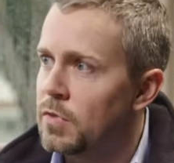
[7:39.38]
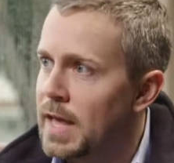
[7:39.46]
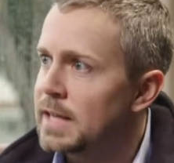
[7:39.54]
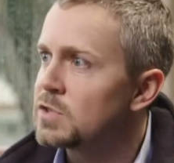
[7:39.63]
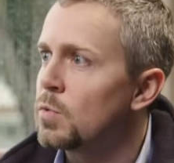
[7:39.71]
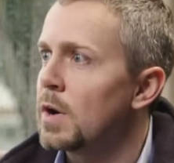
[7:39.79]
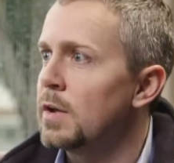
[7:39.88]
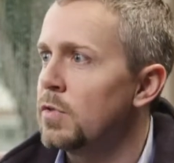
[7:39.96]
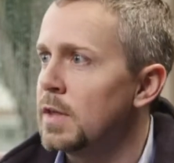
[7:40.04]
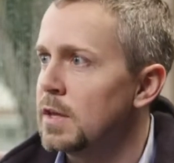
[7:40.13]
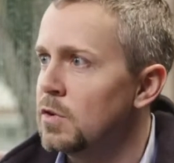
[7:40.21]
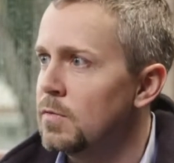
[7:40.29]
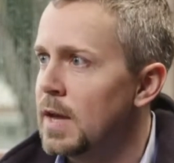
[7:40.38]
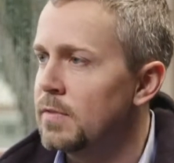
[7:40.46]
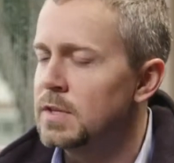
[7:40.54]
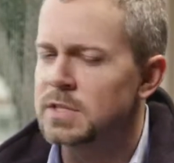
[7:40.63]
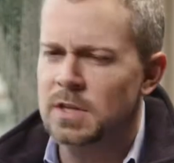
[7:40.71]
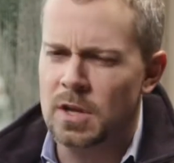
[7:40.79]
that's where I think you've
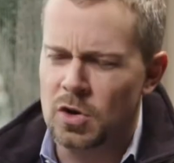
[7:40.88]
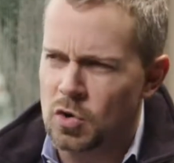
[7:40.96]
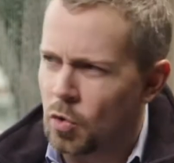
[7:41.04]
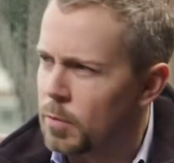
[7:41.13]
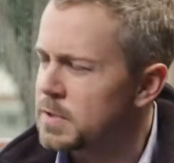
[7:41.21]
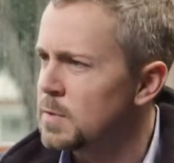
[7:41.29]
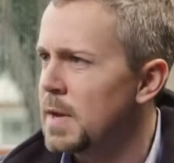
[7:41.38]
had this enormous